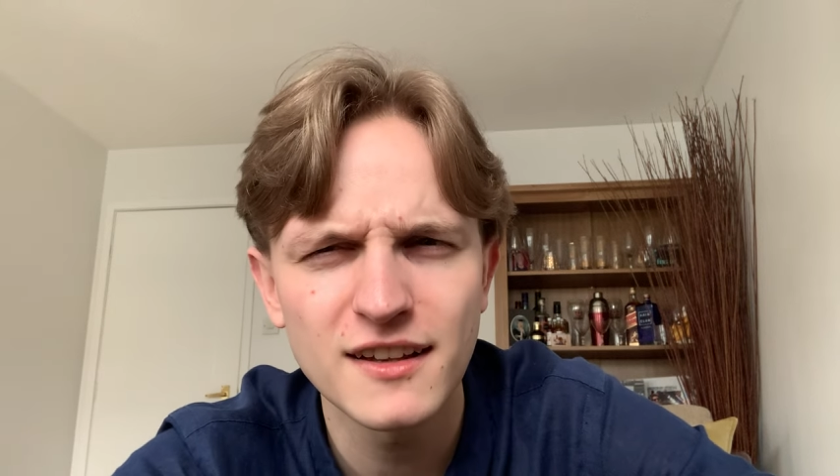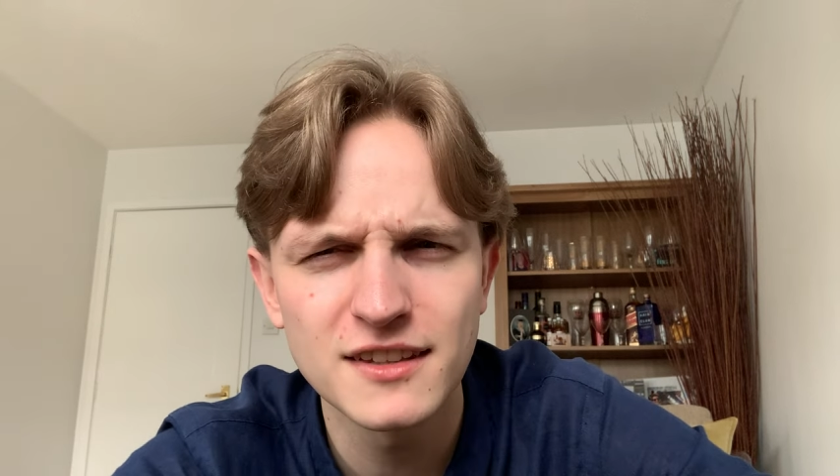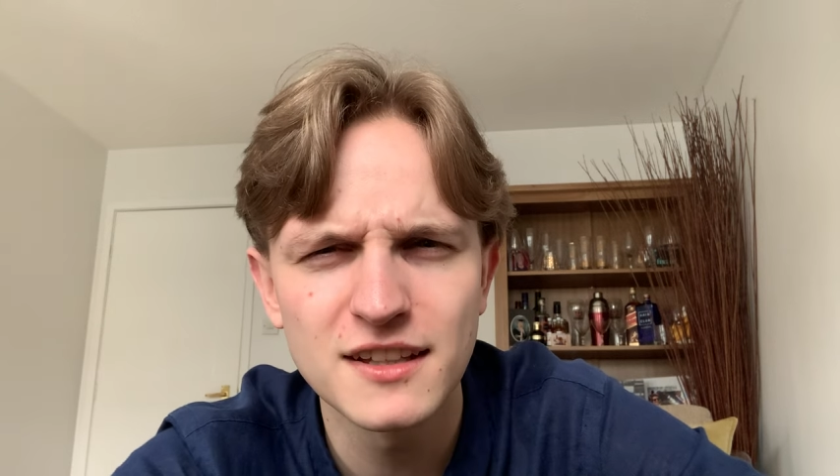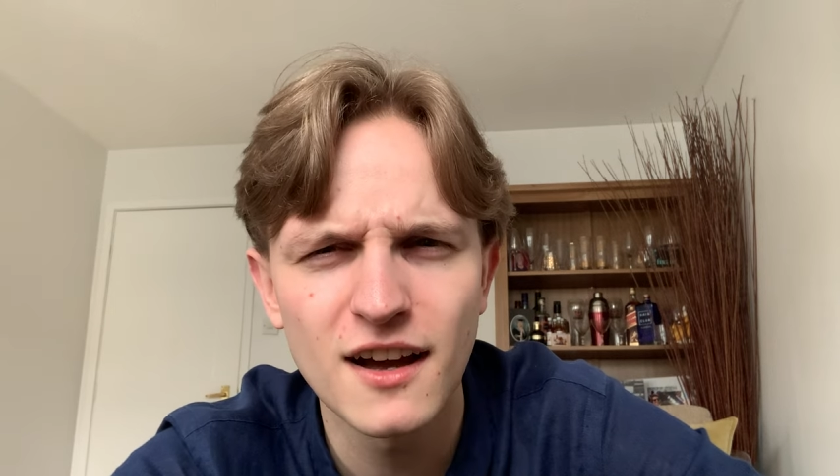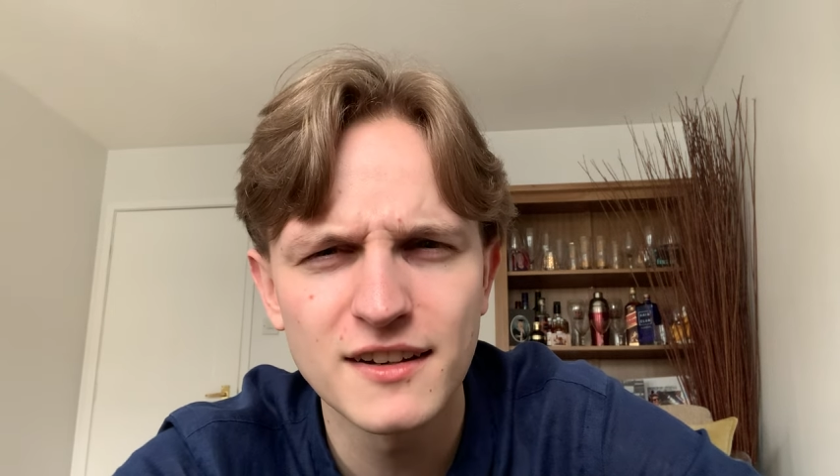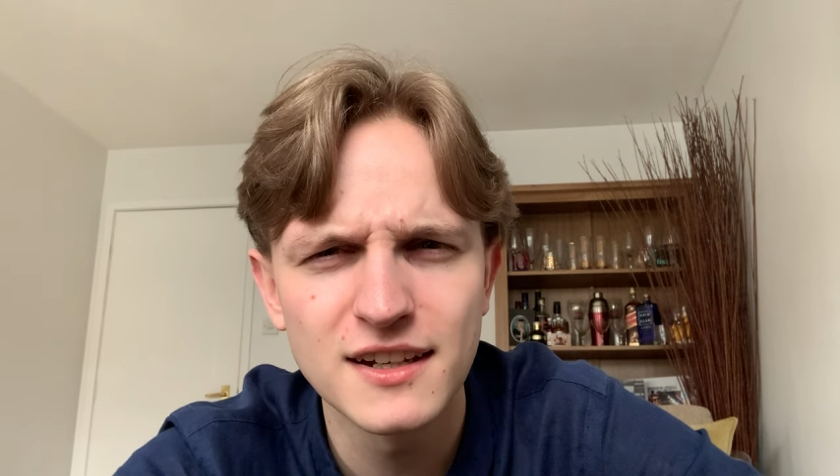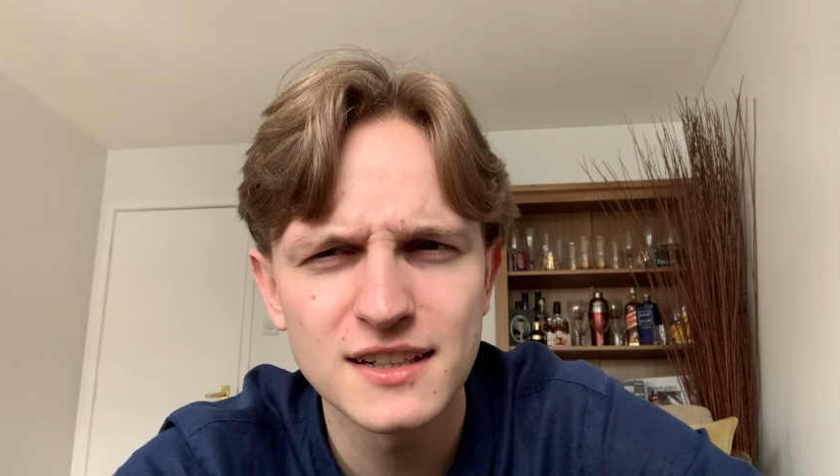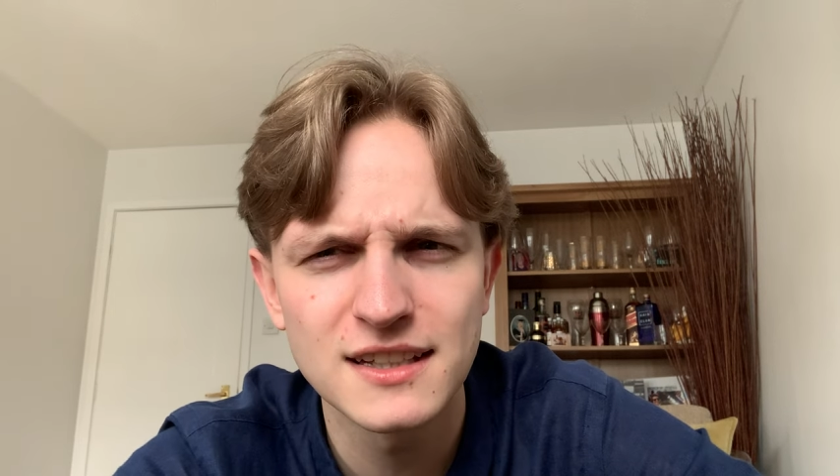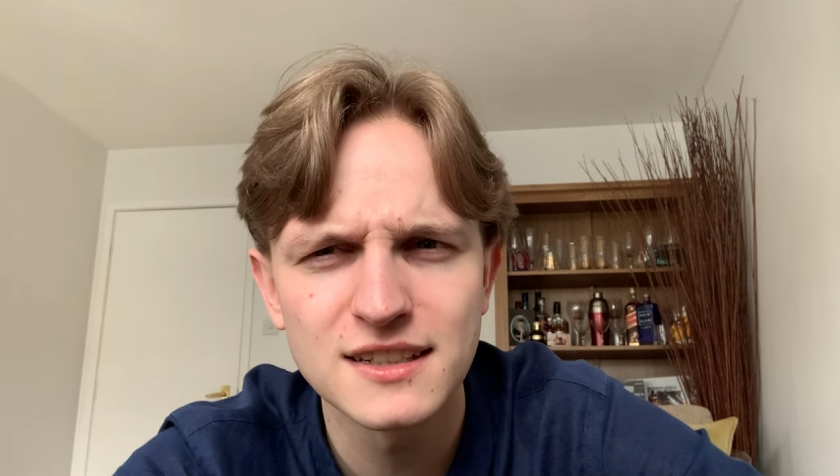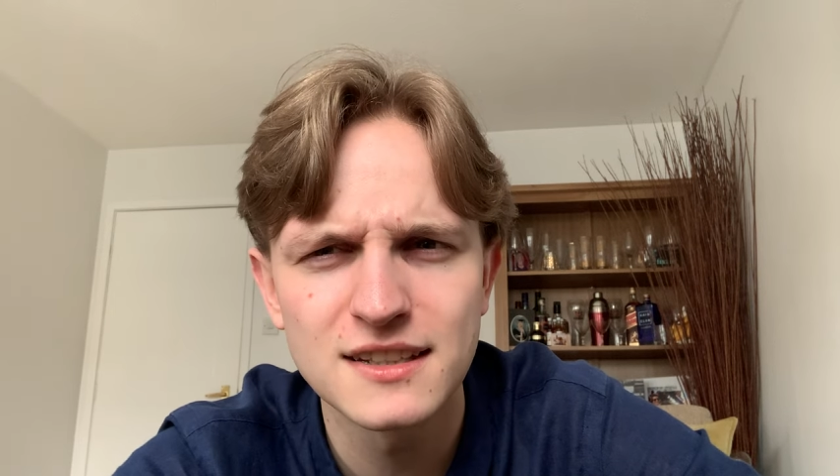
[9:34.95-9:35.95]
did the Guardian
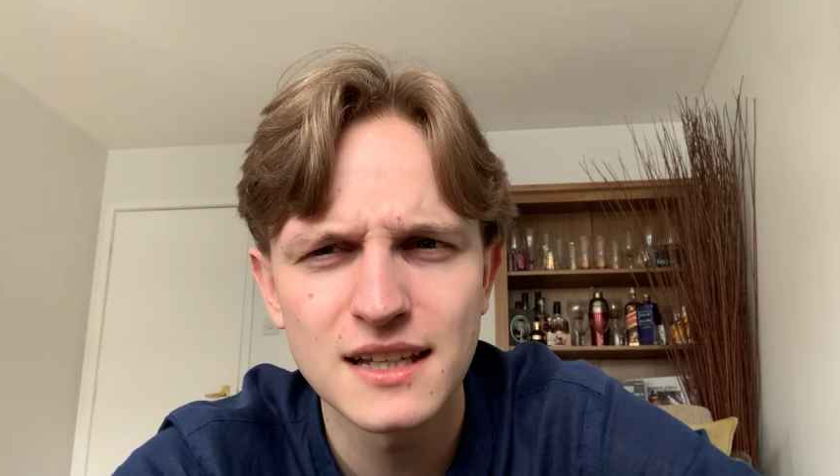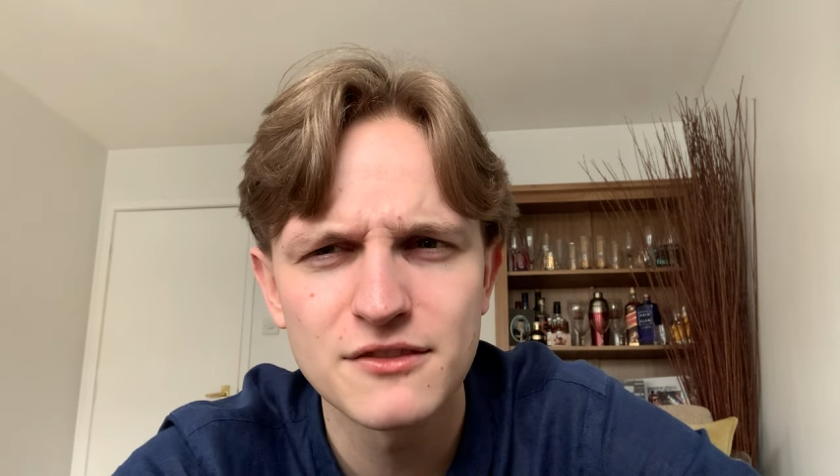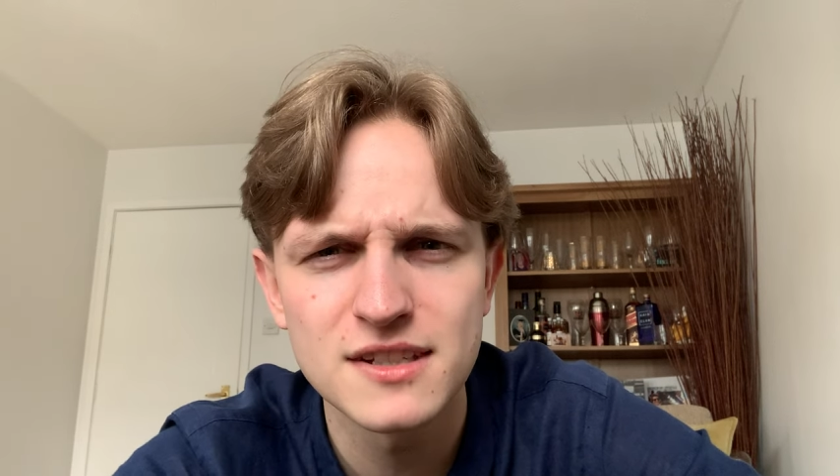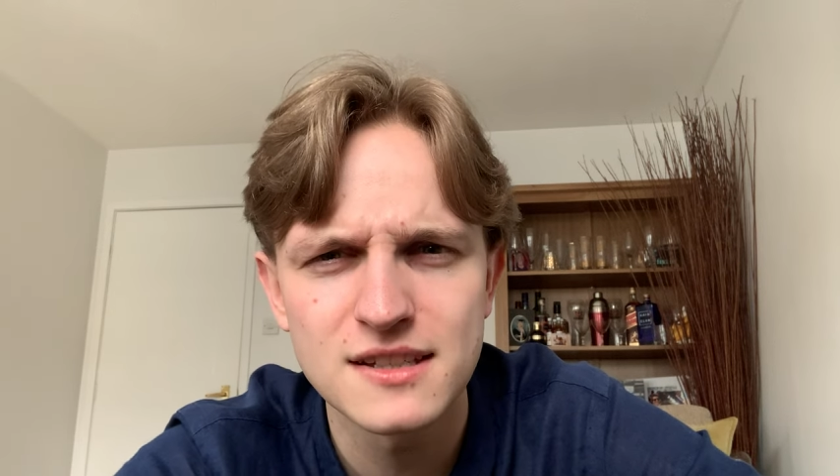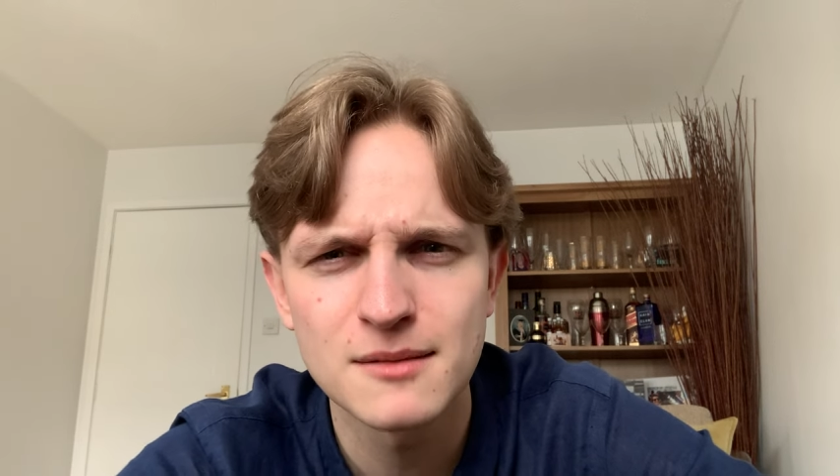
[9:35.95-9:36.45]
exist in the seventies?